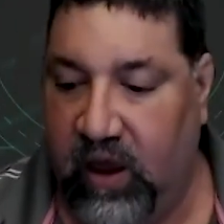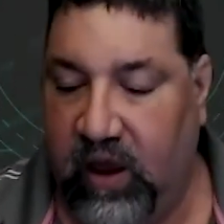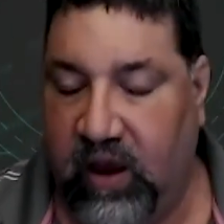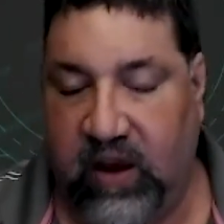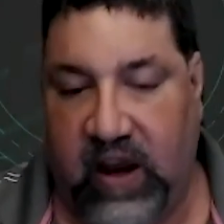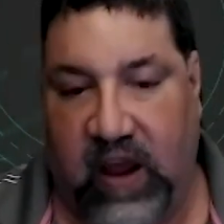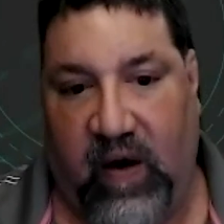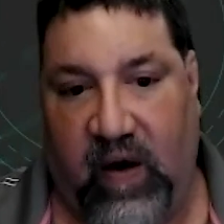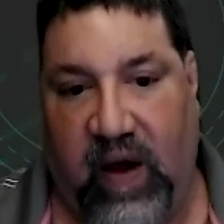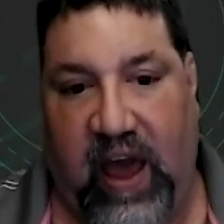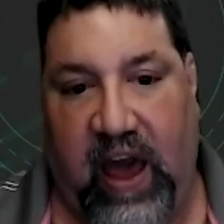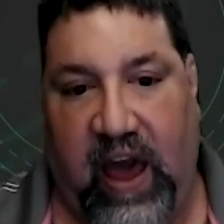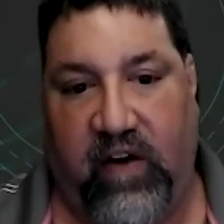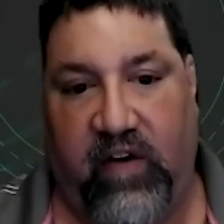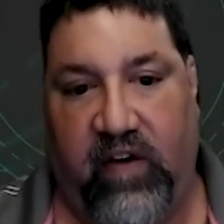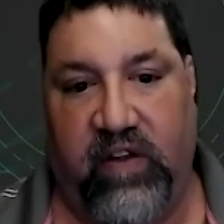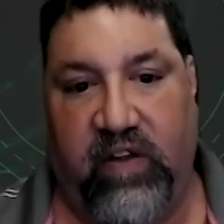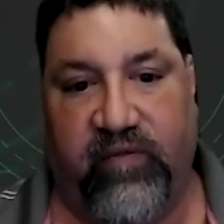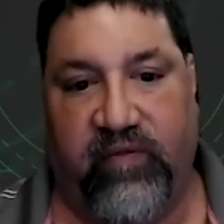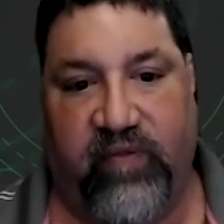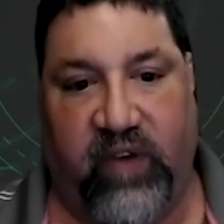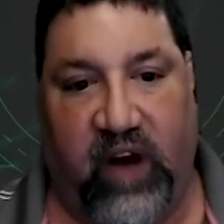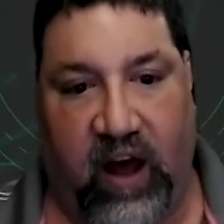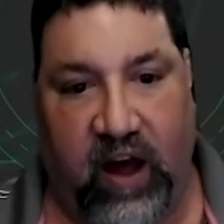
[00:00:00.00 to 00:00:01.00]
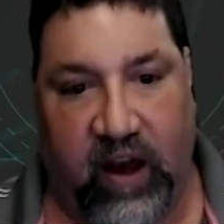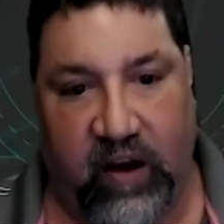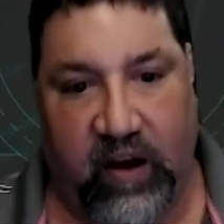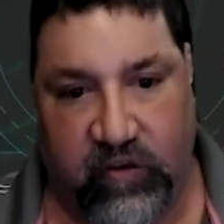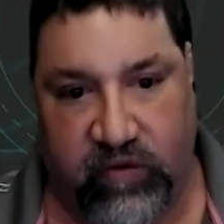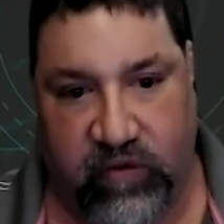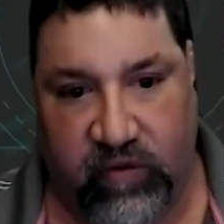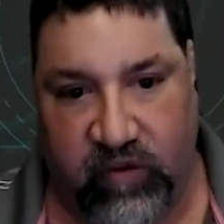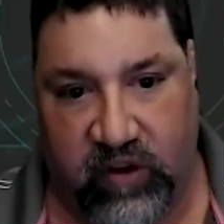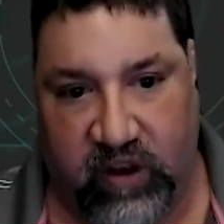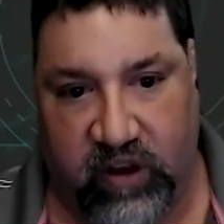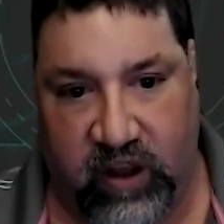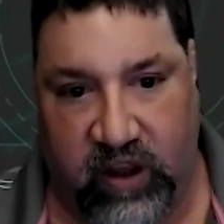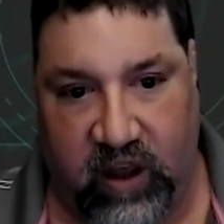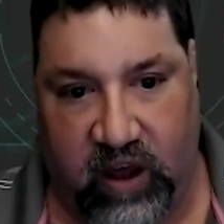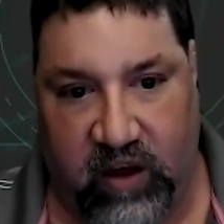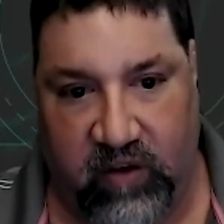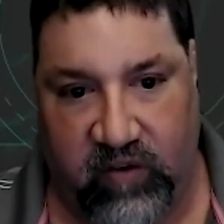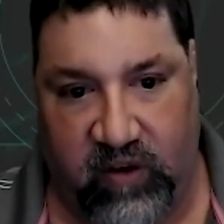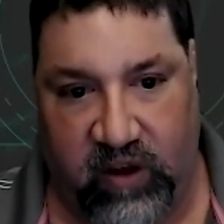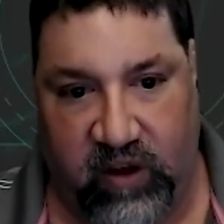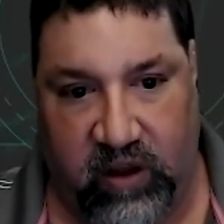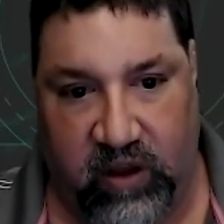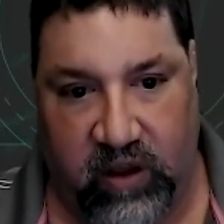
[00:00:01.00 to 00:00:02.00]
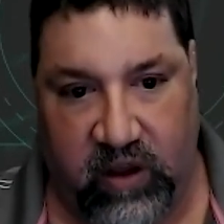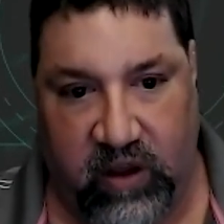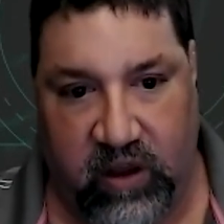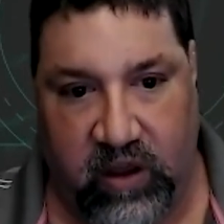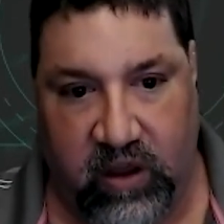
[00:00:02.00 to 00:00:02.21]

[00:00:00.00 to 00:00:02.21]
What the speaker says: Now, out of the box from Keyavi,